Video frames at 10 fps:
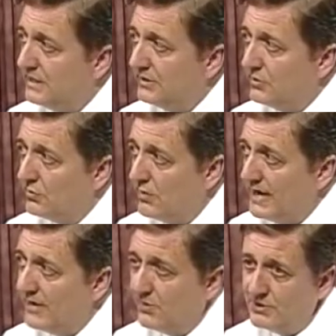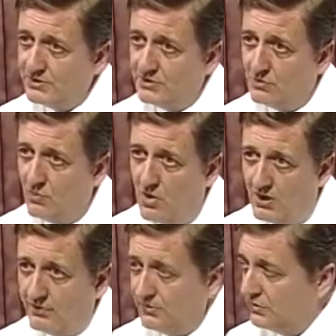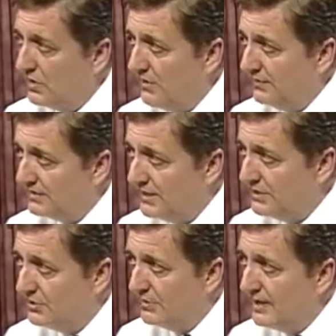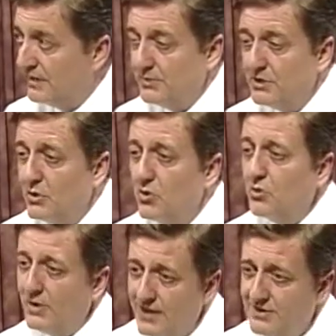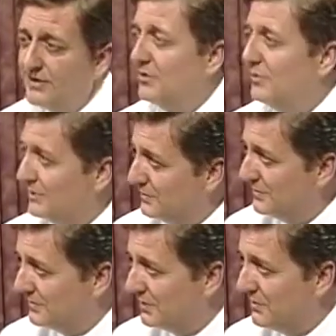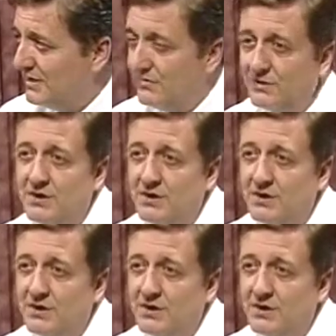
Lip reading: the rate at which the water flows off in a 10-year rain can be no greater than it was when it was a green field.